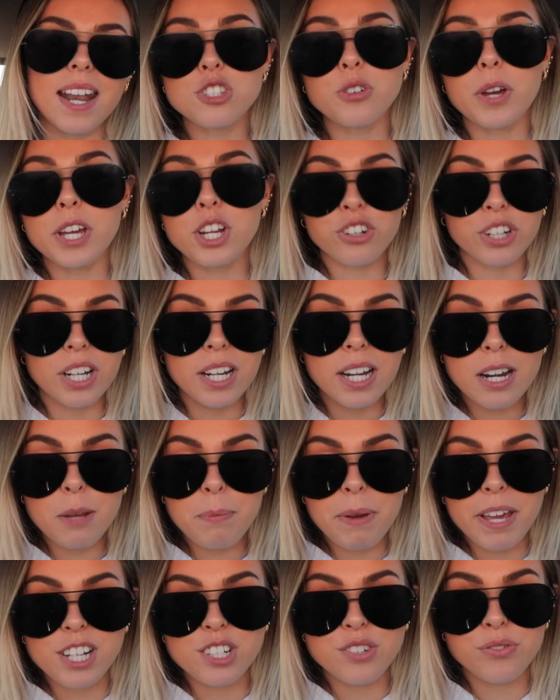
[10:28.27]
So I created a
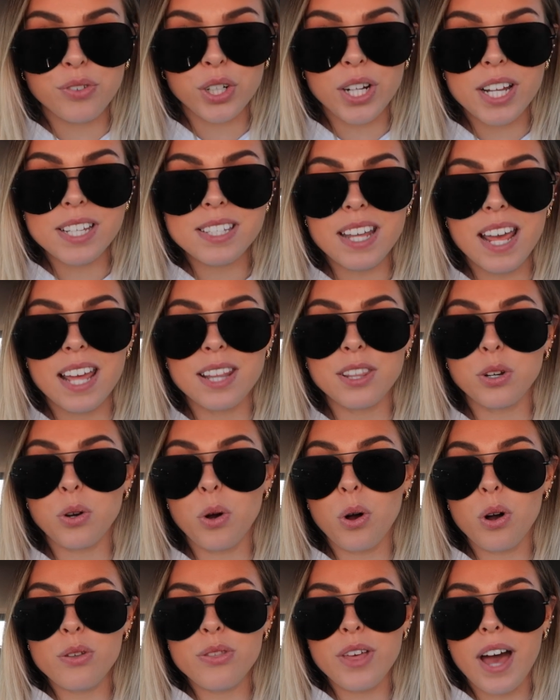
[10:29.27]
page for us, and the
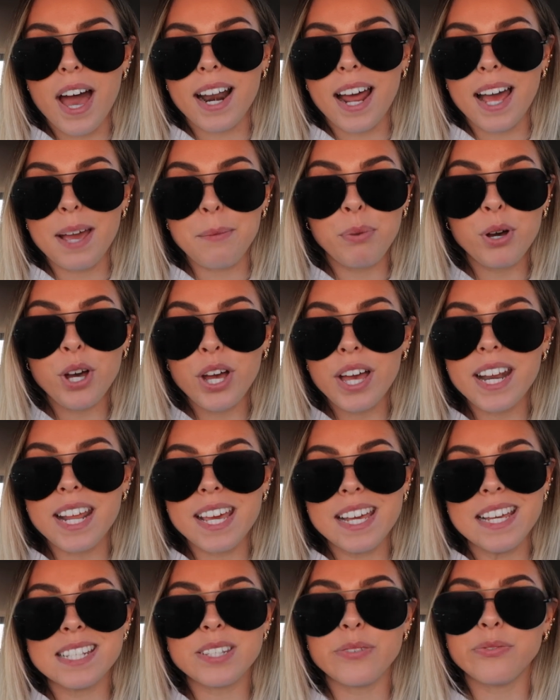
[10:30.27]
goal that I put
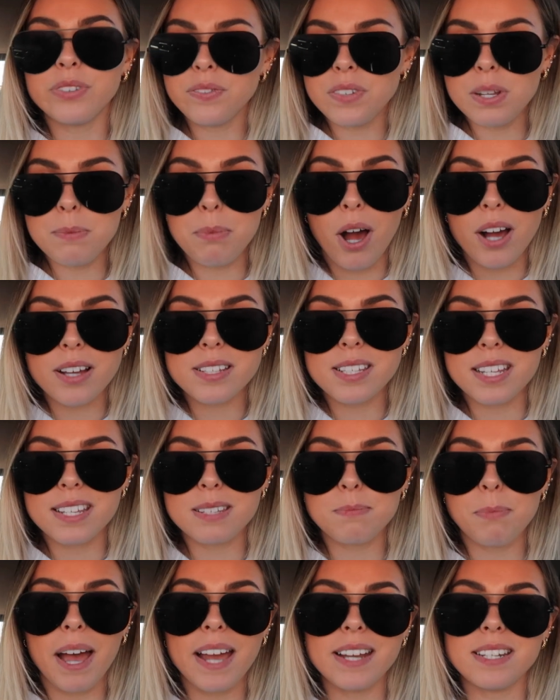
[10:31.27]
is 50
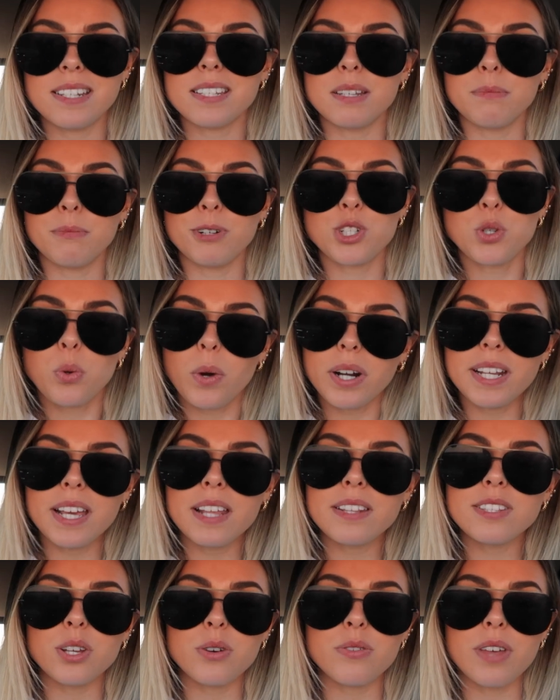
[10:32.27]
boxes by December
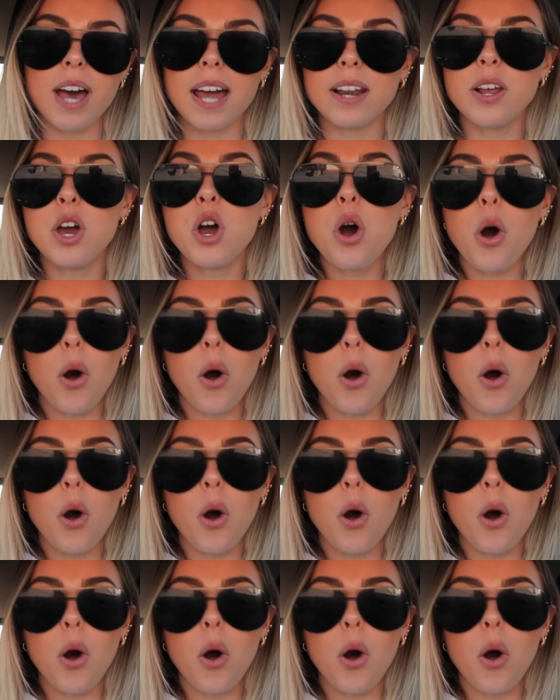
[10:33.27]
20th so that